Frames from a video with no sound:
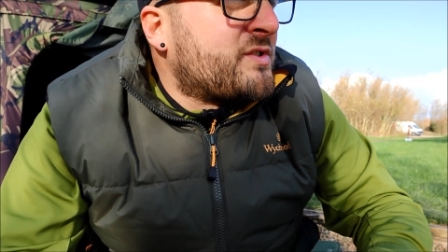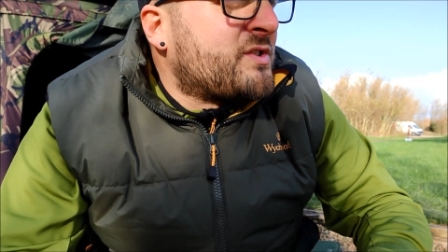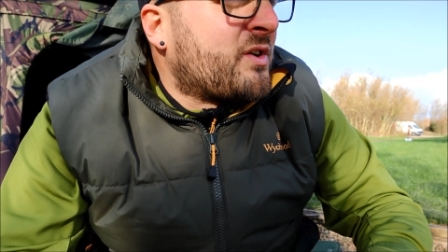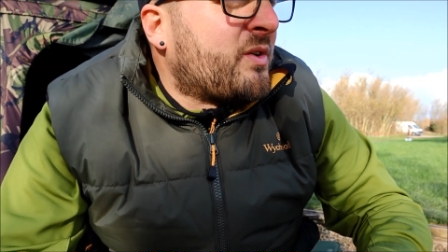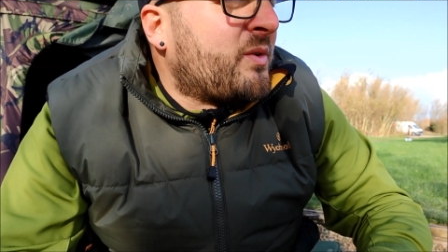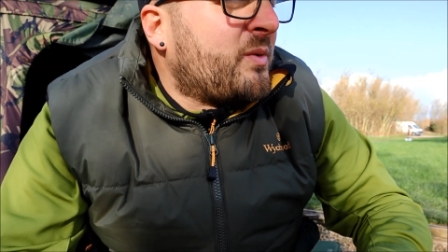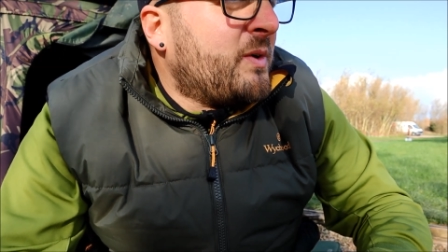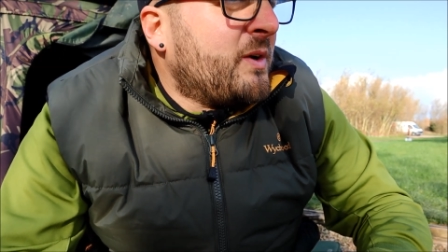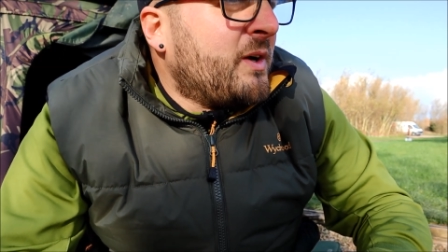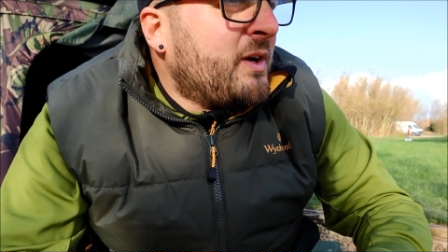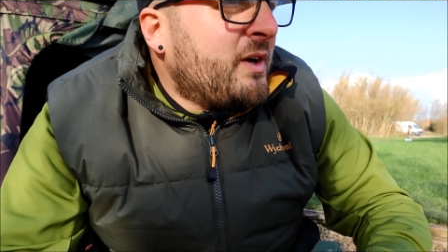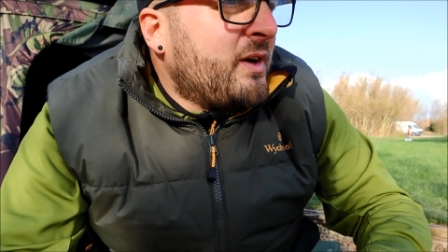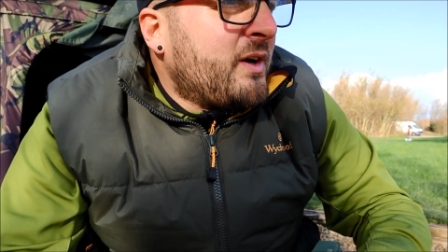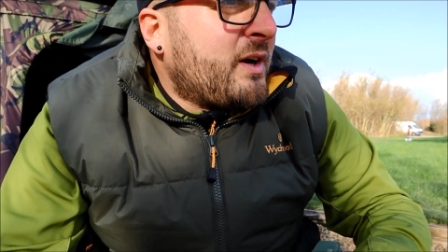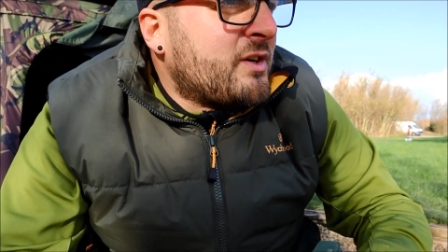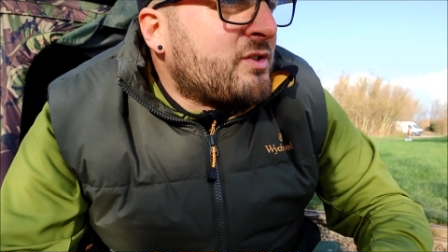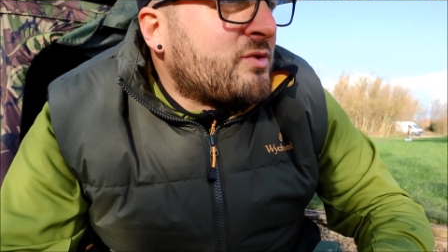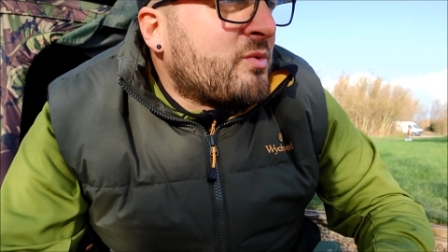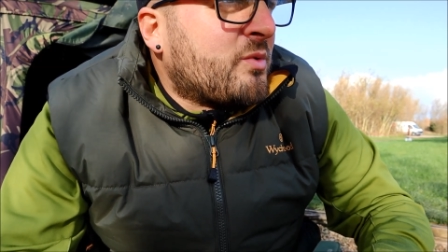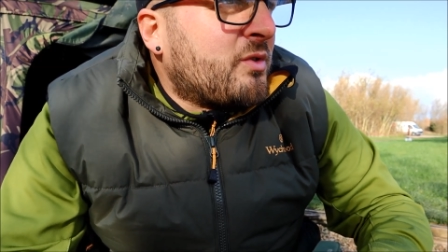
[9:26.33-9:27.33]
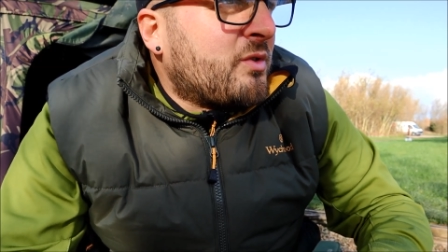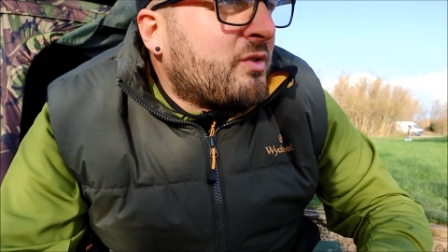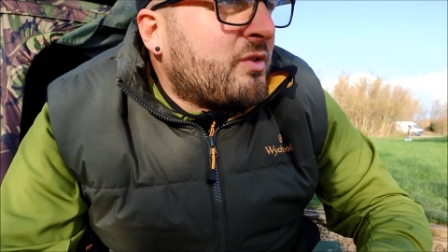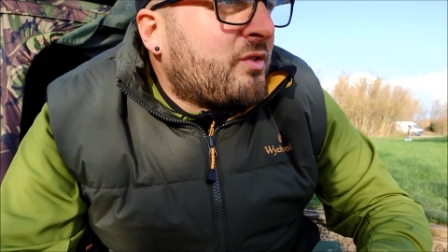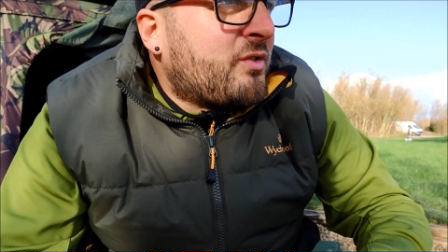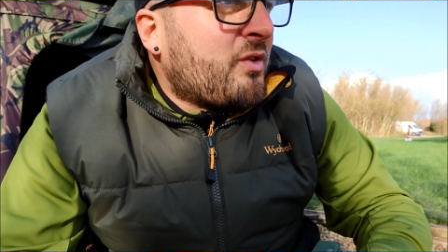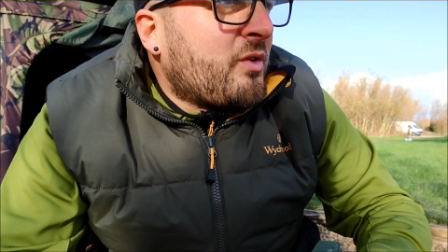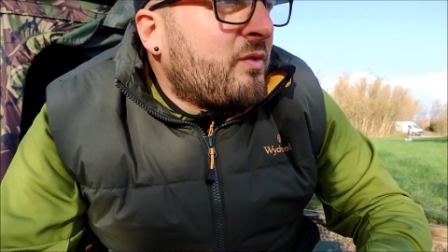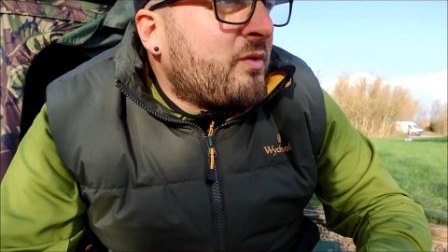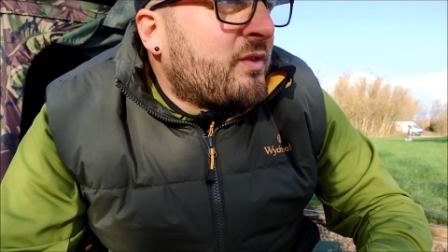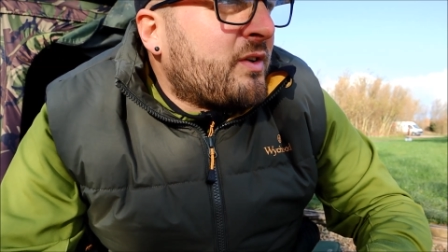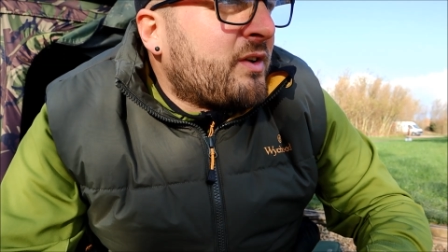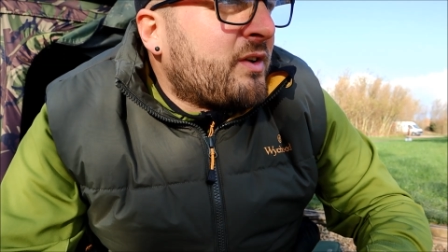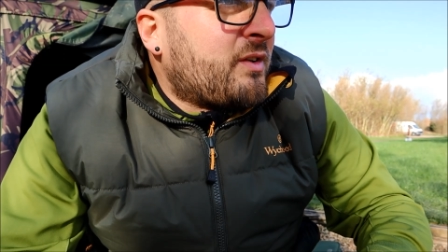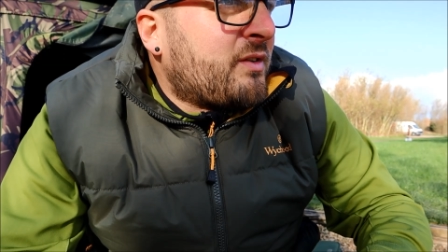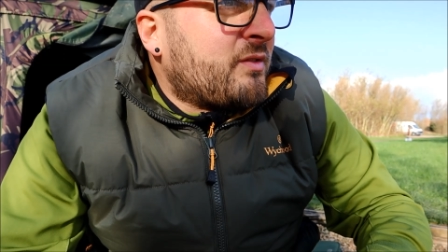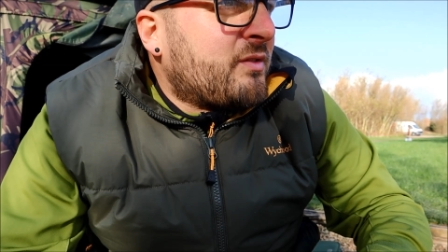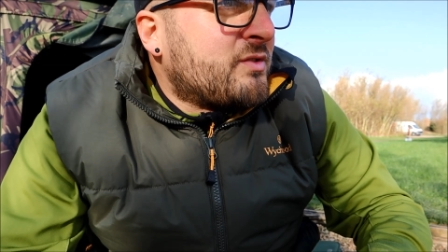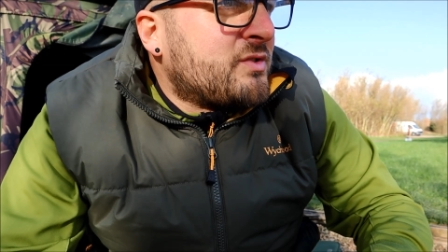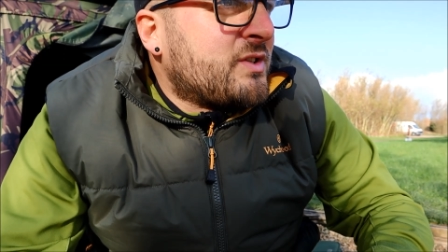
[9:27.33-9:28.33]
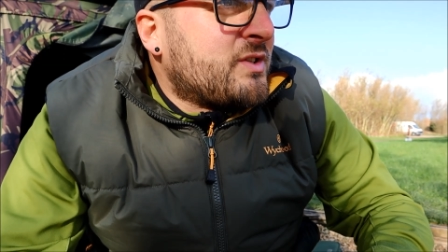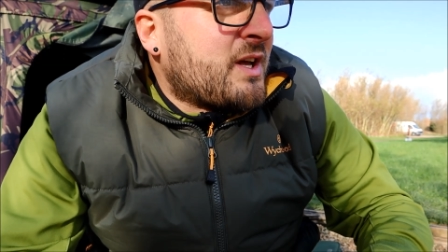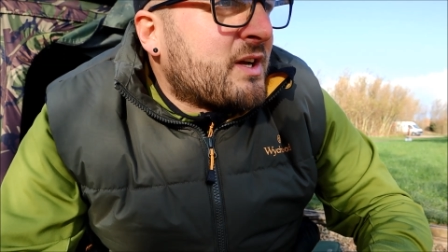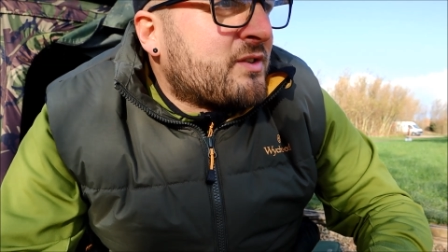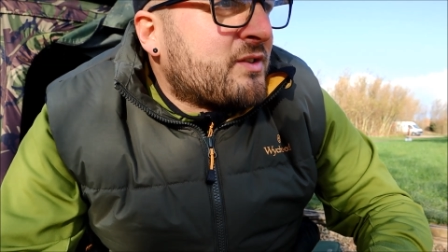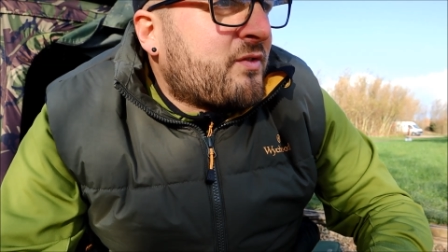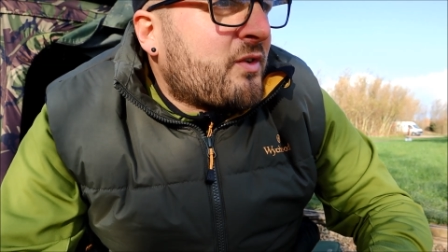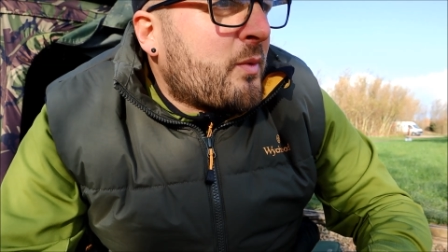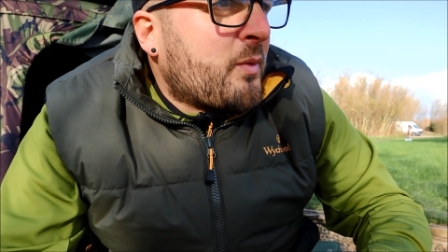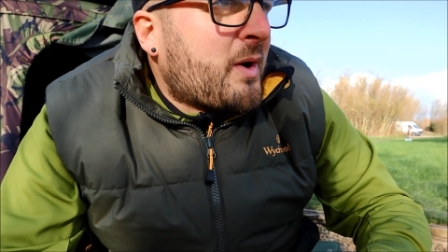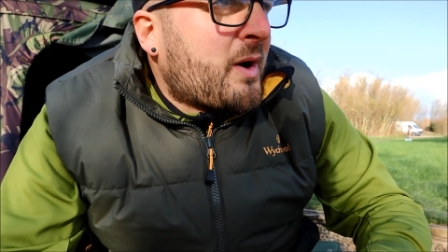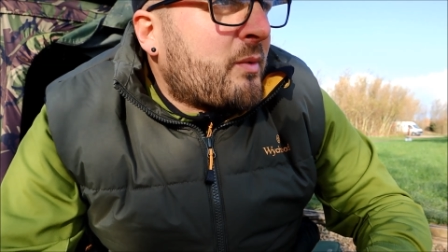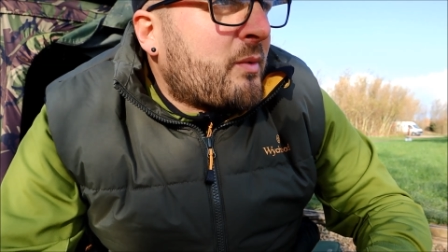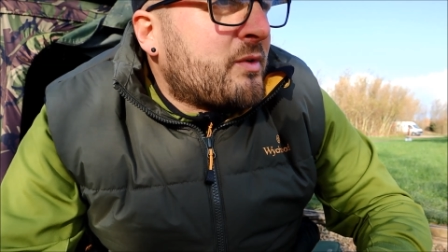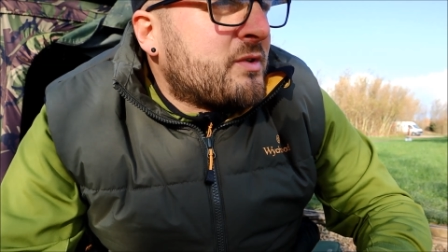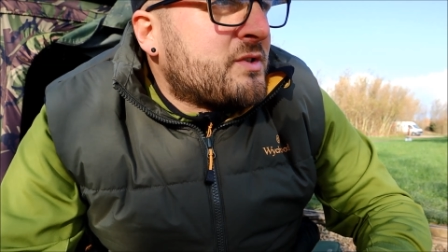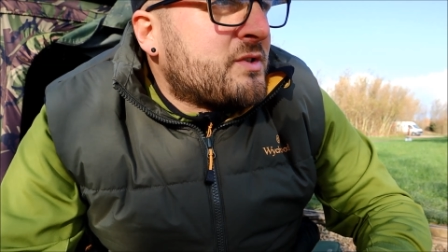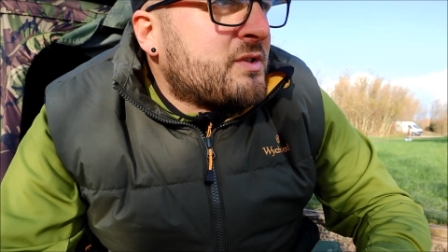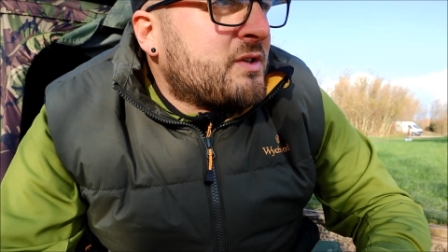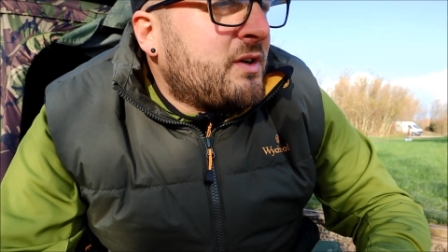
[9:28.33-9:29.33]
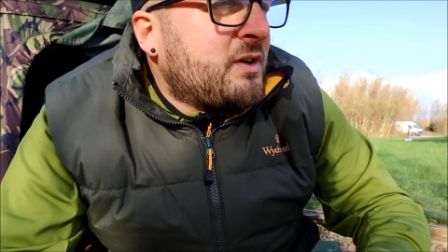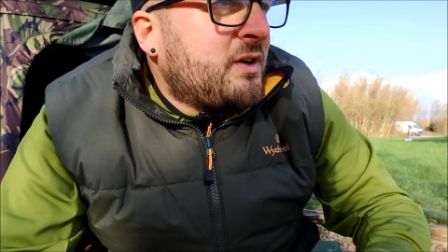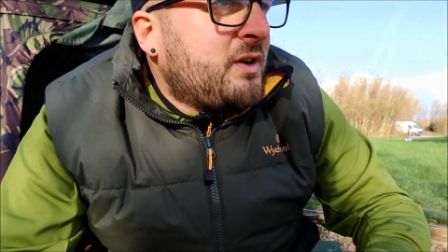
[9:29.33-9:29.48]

So that's what I'm going to do for the next few hours.